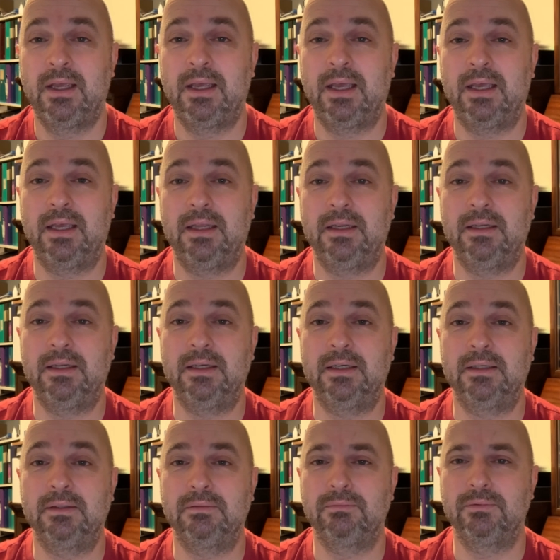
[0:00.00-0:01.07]
And
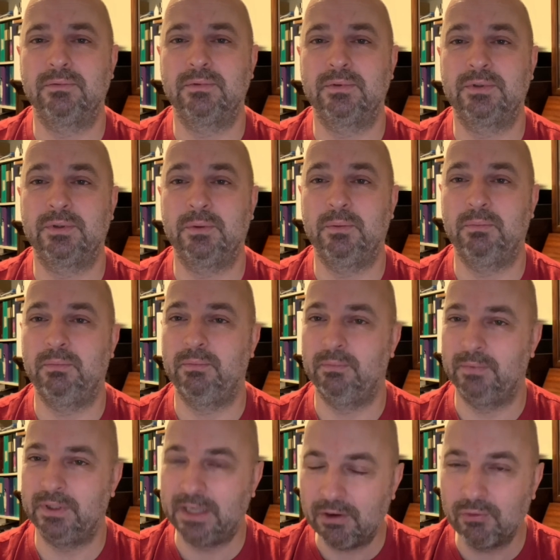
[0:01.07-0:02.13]
uh, so
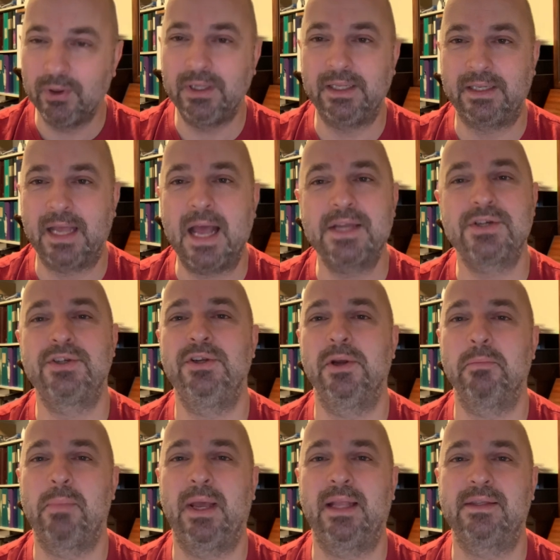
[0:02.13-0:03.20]
you get really attached to your
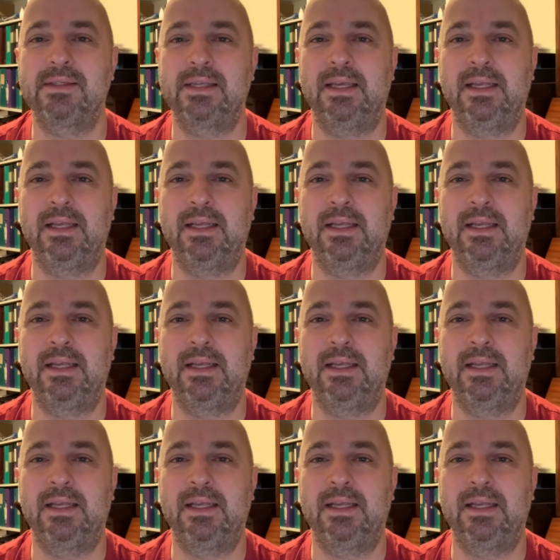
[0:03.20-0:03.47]
pets,